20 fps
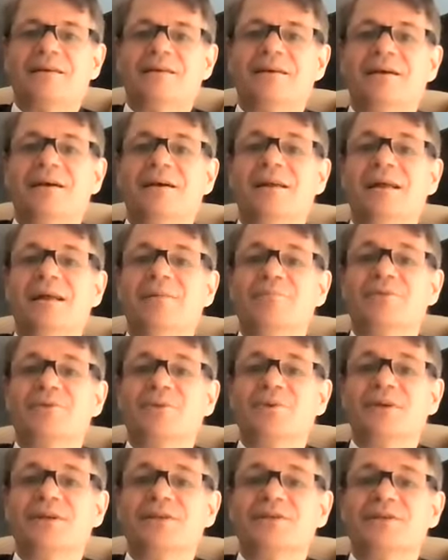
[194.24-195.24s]
an
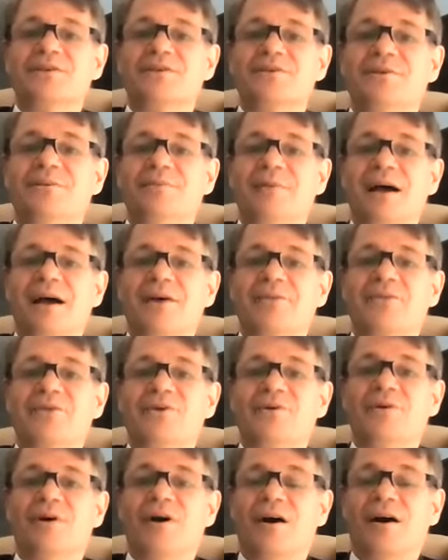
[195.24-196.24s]
M3 student,
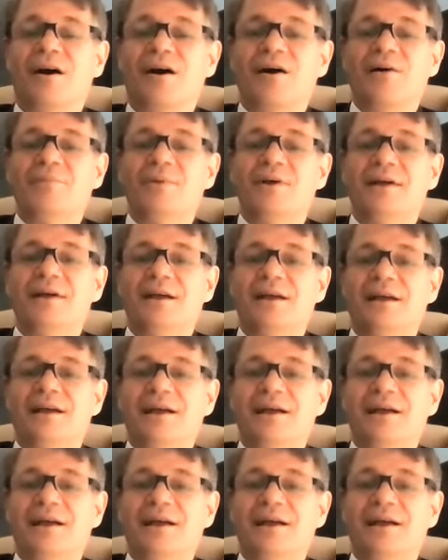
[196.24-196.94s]
Matthew Hom,